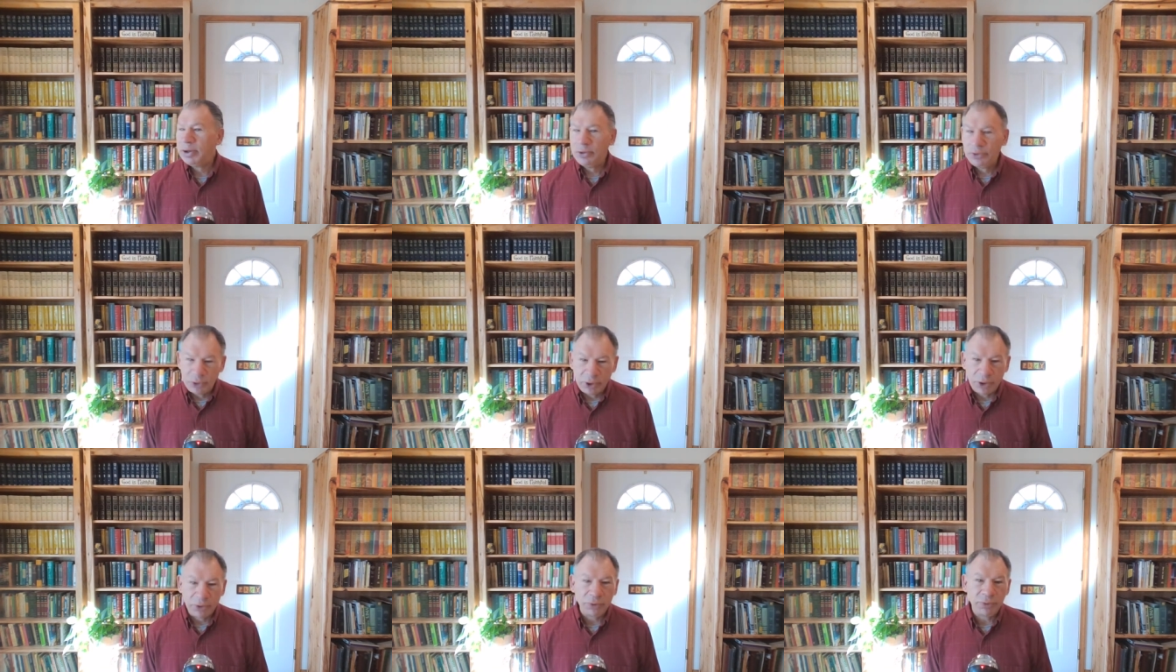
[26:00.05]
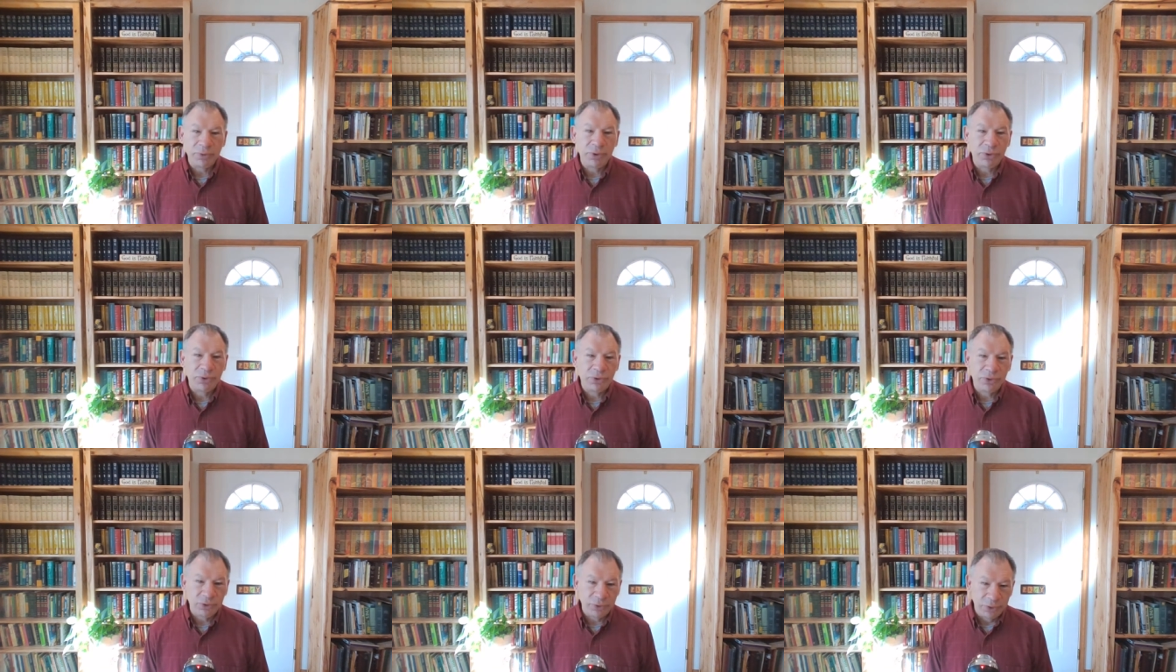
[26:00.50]

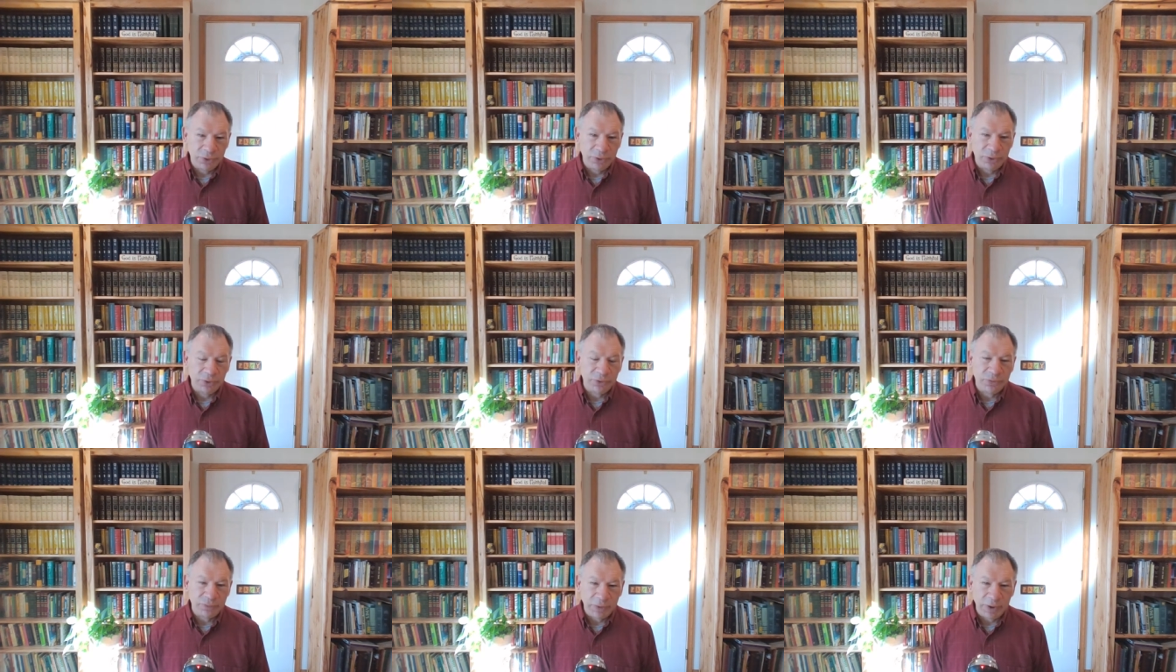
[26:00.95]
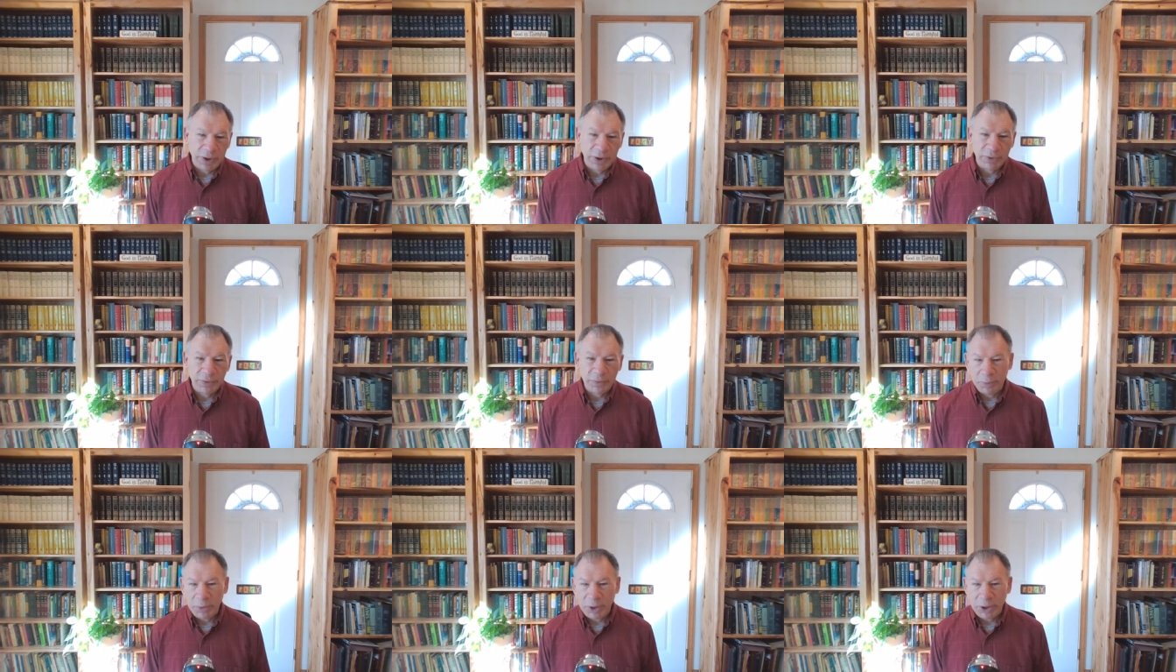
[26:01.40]
gentleness, goodness,
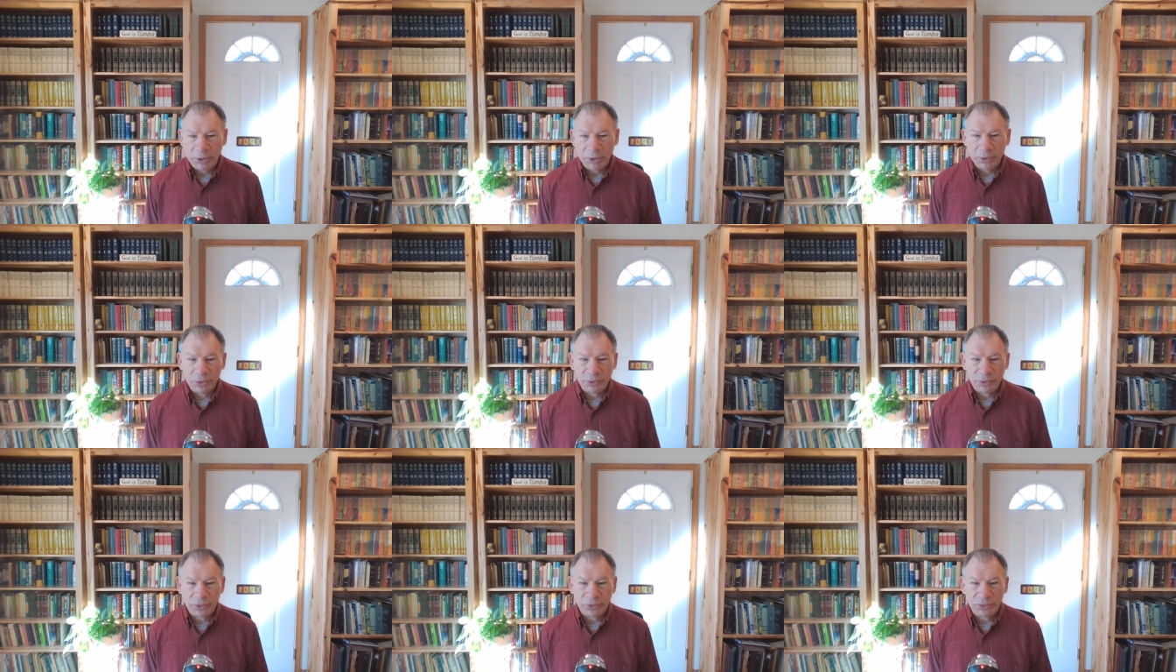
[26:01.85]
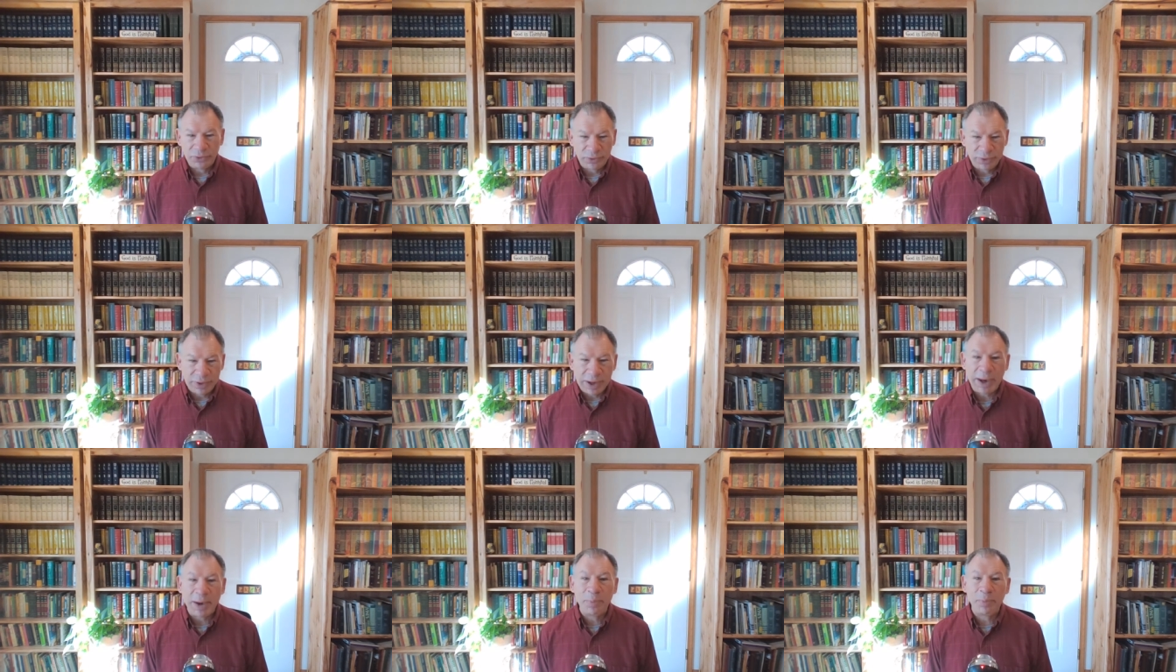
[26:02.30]
faith, meekness,
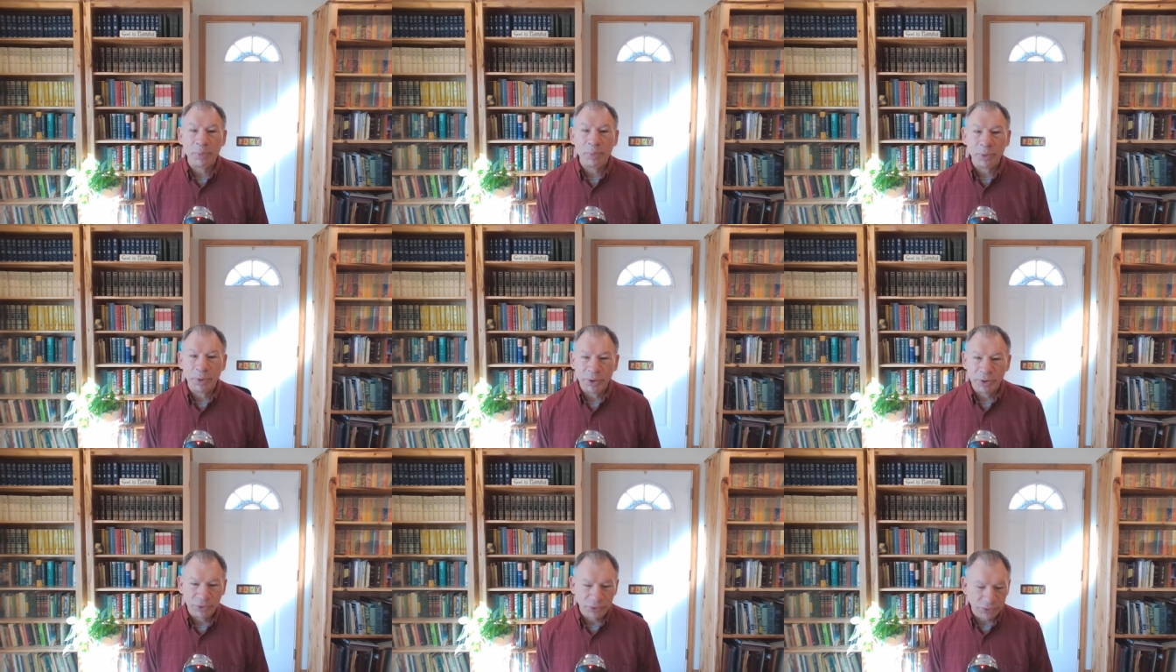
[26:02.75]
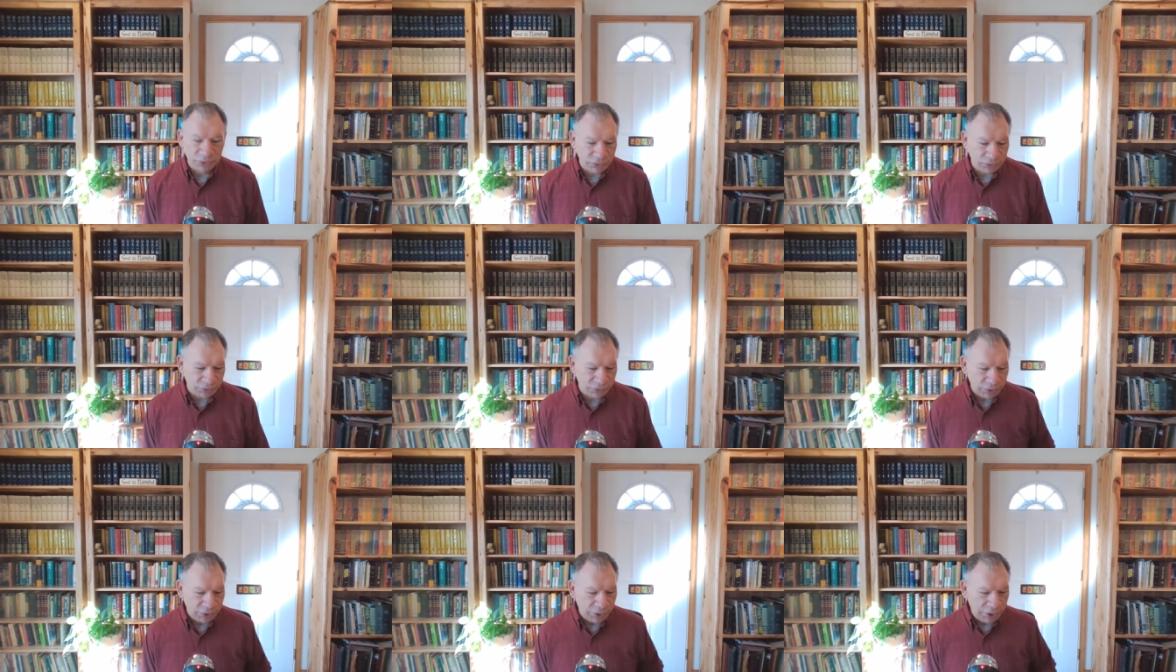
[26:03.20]

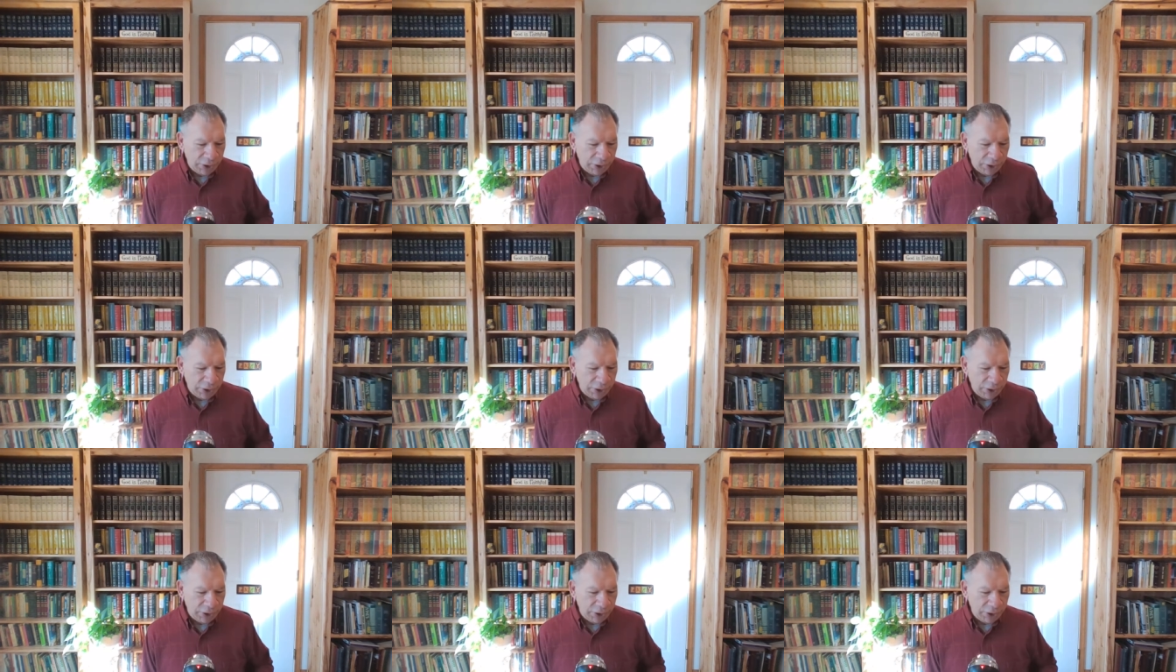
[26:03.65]
temperance.